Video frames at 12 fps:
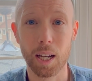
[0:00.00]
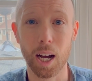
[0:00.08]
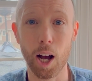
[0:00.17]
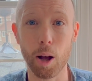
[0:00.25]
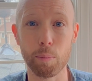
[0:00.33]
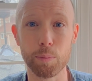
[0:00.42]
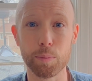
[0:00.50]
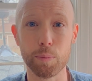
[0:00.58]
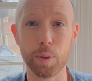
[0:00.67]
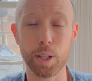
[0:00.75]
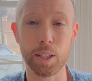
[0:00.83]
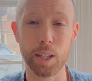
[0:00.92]
and
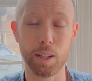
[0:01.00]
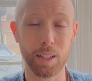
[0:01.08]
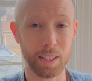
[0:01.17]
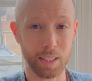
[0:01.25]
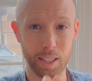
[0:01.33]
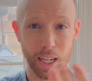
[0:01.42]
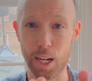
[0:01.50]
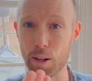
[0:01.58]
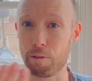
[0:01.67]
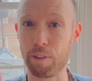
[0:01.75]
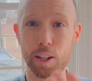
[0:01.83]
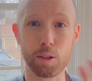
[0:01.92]
to
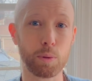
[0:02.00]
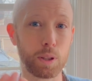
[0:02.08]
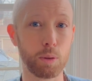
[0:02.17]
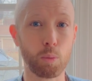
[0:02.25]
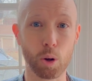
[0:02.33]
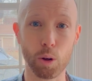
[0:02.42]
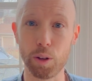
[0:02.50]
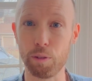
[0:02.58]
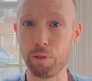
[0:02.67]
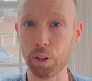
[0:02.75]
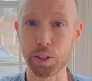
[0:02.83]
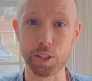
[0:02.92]
interface with the world
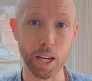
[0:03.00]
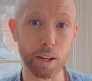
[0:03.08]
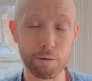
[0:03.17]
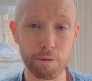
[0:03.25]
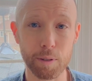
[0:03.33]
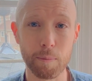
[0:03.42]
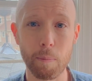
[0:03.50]
and feel safe.